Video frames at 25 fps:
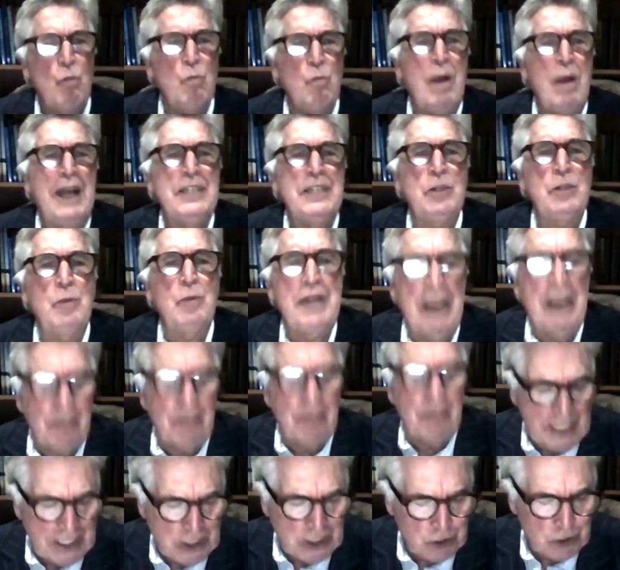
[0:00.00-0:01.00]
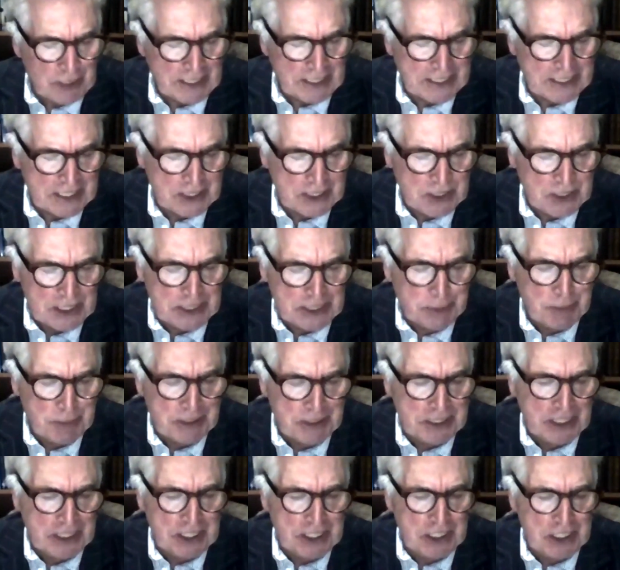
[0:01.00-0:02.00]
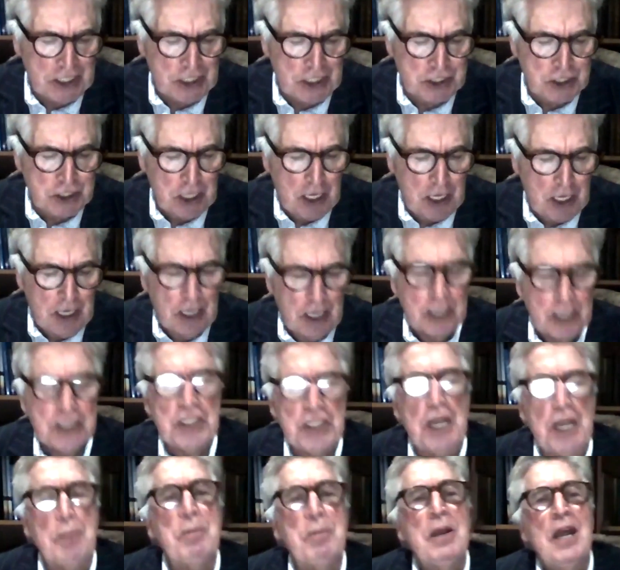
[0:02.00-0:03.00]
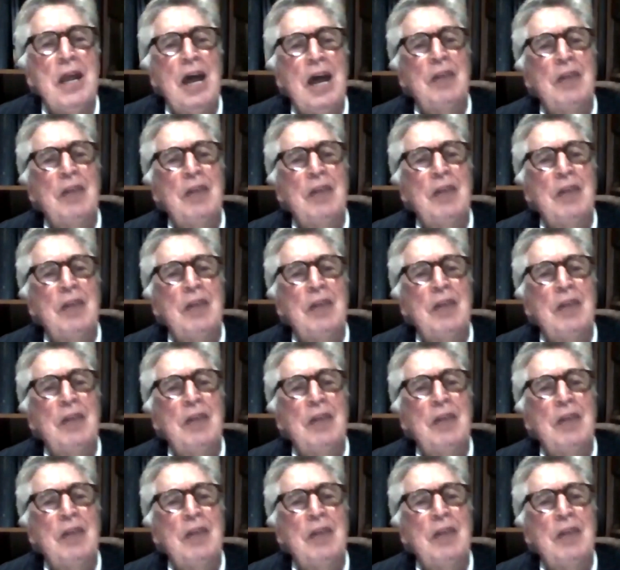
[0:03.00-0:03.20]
Why do we have an interest in this particular ship?